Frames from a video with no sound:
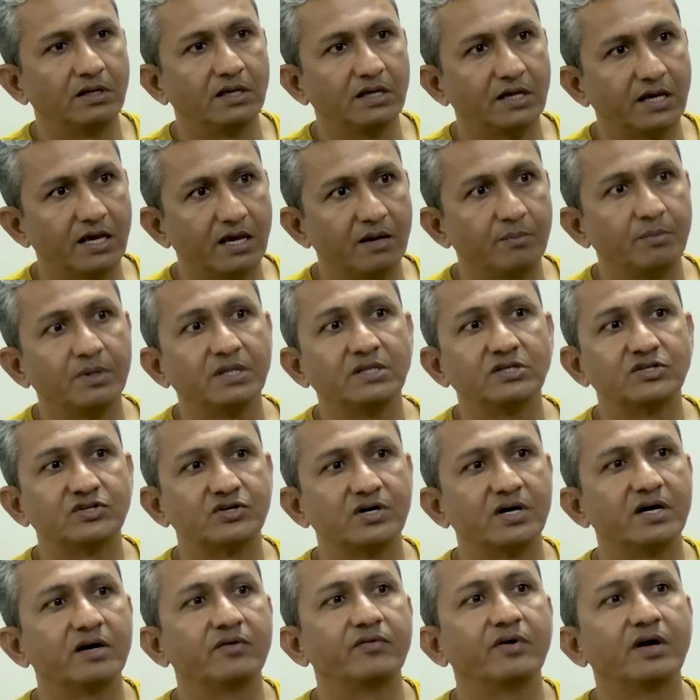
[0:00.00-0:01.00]
came in
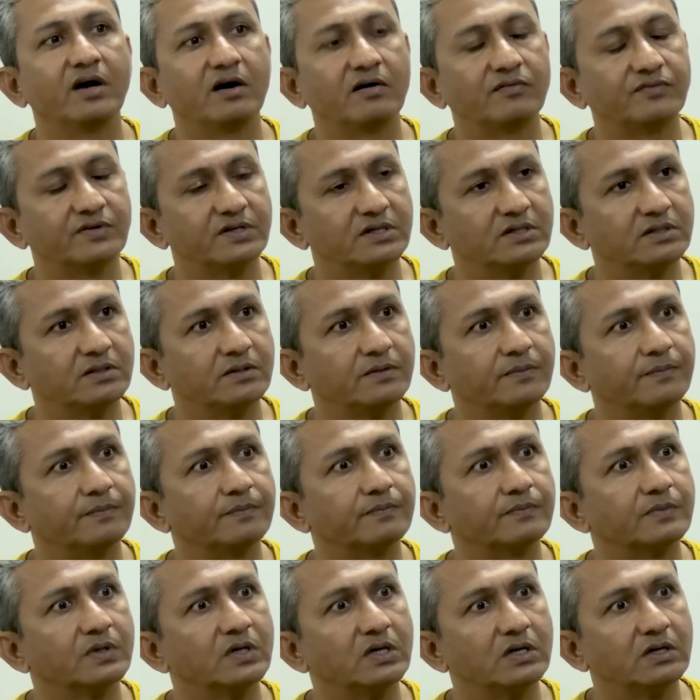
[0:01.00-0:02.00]
straight away after
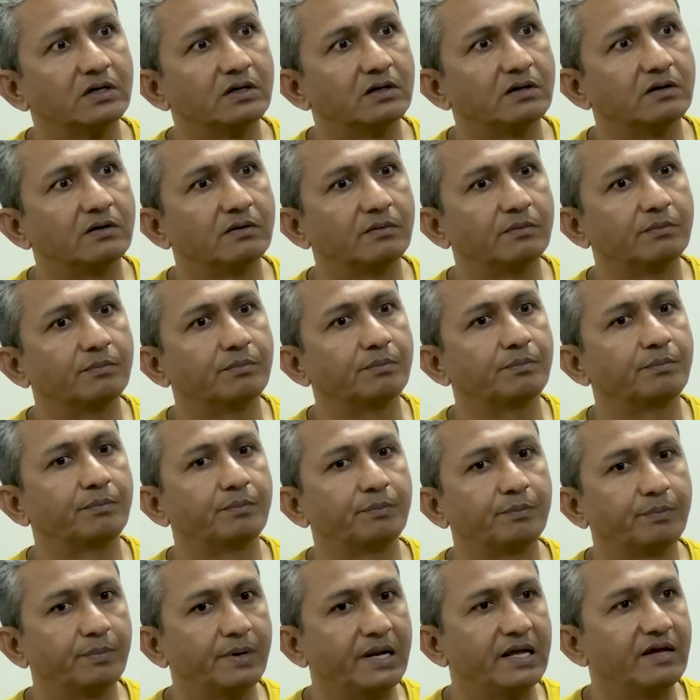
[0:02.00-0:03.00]

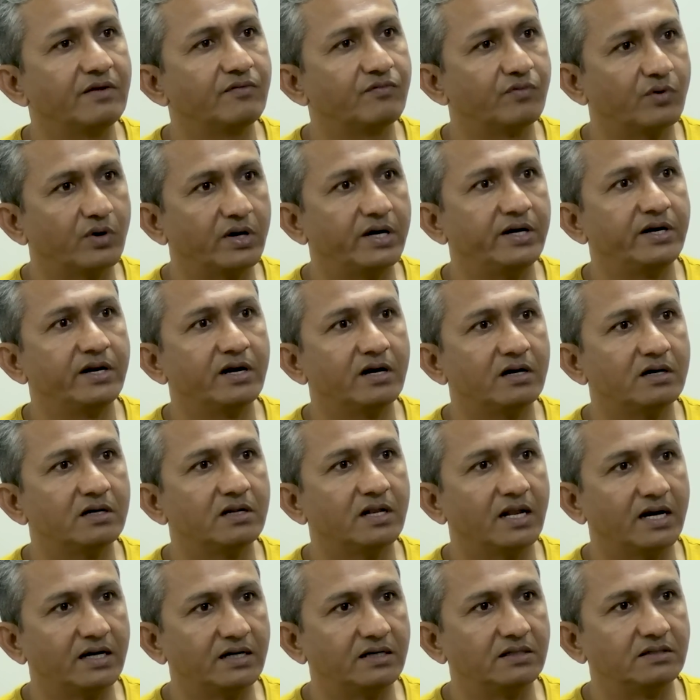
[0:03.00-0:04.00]
playing for India under
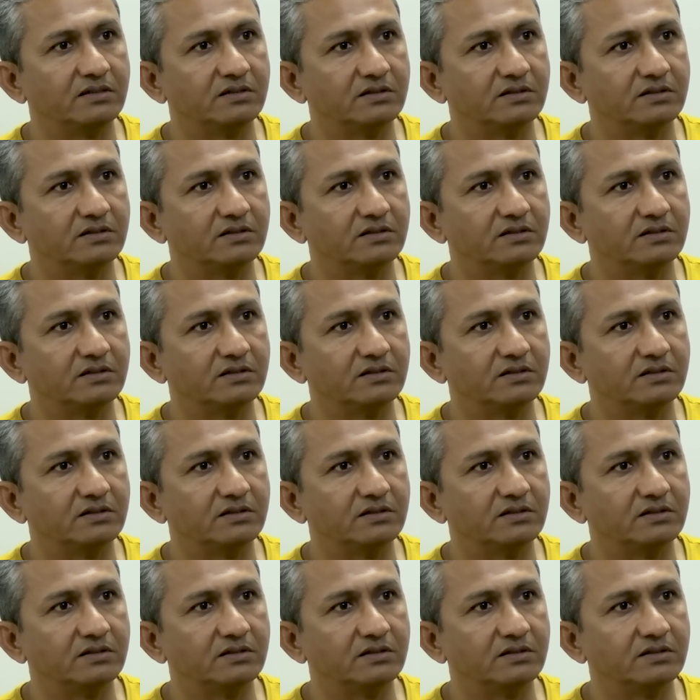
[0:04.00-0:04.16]
19.